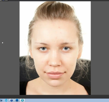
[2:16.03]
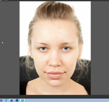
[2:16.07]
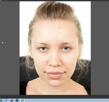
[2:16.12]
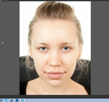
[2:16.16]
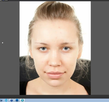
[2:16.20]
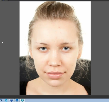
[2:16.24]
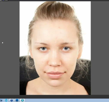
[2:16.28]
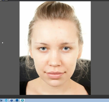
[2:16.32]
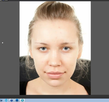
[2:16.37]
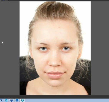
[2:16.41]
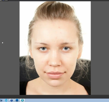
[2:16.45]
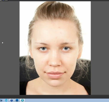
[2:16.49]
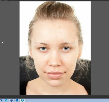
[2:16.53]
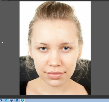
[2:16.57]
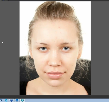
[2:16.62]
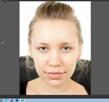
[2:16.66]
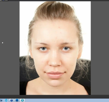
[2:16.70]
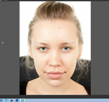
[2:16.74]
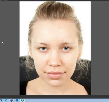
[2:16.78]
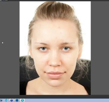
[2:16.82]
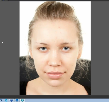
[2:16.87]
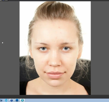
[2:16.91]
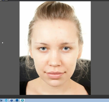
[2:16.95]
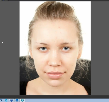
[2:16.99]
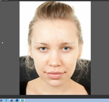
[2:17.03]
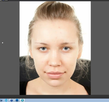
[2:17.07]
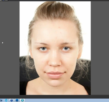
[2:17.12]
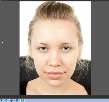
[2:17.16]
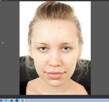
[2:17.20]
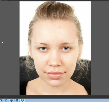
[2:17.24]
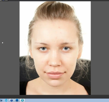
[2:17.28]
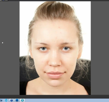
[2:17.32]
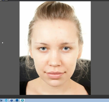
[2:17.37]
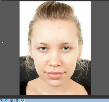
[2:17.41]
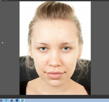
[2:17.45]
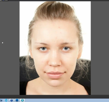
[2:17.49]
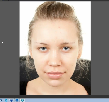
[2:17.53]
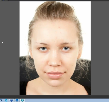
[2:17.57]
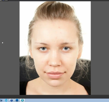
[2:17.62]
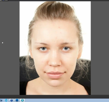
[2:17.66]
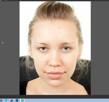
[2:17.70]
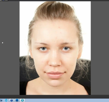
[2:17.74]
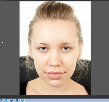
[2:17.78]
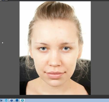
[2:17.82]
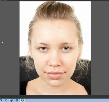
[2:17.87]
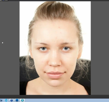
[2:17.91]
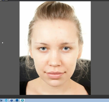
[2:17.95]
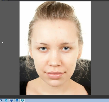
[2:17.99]

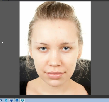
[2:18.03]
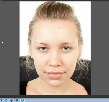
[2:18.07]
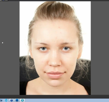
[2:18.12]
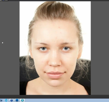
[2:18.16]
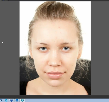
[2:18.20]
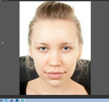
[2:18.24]
(silence)